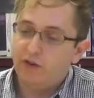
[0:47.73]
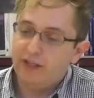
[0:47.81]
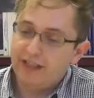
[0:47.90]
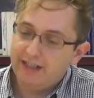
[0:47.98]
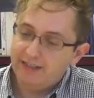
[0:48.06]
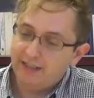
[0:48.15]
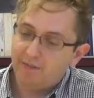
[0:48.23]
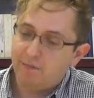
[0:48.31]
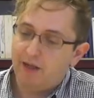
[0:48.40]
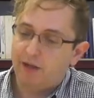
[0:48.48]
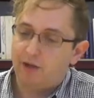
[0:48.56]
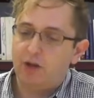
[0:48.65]
these
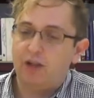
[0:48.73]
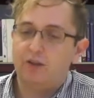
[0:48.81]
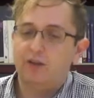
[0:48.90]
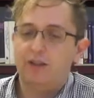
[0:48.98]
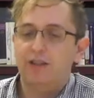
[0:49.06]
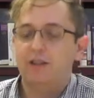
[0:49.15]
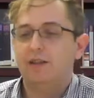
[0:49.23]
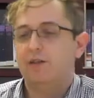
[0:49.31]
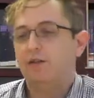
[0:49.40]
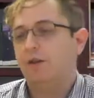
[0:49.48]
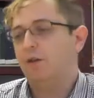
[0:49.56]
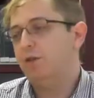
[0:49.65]
methodologies,
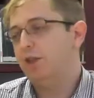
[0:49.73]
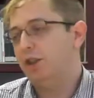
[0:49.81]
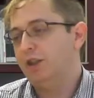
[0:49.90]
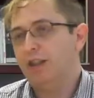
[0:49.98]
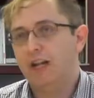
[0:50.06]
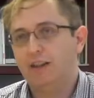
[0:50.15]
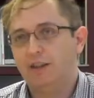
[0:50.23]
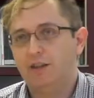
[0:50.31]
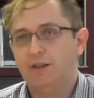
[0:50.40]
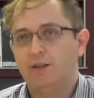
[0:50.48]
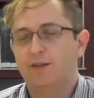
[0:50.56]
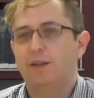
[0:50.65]
you know, journal
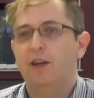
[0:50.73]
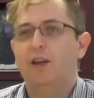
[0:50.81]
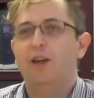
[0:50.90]
articles